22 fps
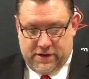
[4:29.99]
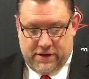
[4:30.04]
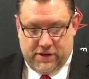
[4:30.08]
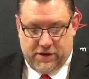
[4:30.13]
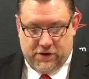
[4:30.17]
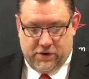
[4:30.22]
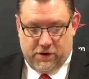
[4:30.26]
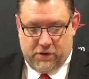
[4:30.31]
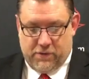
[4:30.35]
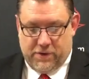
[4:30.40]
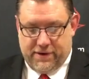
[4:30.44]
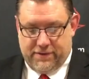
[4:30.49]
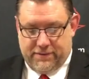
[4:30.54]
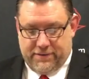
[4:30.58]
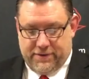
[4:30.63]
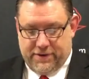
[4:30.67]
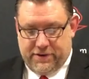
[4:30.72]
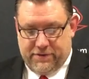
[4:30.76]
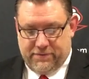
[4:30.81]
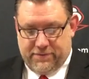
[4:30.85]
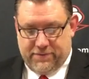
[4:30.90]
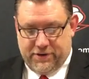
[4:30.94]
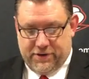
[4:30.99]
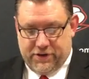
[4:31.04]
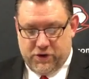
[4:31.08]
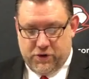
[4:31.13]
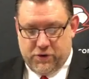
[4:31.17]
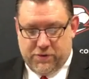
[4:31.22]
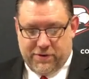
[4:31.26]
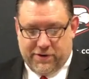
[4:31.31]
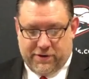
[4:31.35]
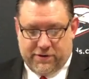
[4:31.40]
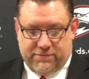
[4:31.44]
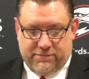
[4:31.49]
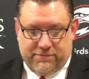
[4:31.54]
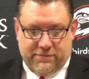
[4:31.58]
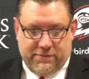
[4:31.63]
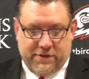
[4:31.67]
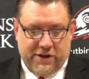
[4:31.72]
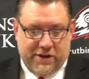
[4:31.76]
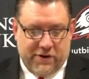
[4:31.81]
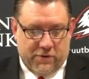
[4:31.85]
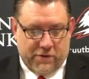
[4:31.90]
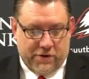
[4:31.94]
you know, we, we, we knew we are
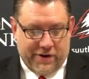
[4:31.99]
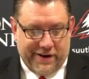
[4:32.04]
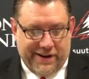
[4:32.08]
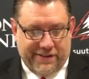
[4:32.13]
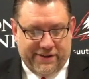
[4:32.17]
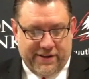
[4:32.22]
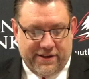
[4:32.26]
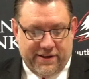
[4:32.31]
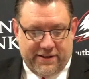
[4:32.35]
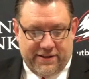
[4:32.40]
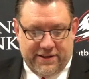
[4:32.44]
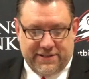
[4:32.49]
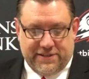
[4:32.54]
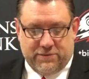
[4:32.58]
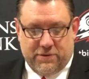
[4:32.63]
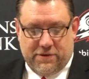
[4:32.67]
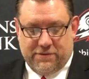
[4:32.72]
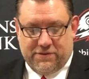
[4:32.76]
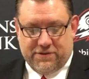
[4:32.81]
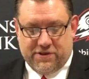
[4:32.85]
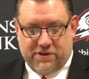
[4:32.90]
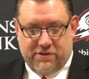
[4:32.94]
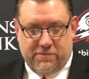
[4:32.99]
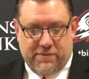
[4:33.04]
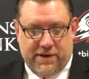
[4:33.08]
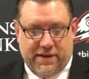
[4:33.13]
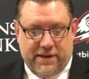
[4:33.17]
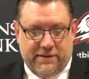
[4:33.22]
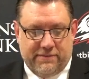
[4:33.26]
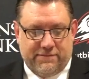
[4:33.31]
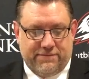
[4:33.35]
we're gonna to, this one was gonna be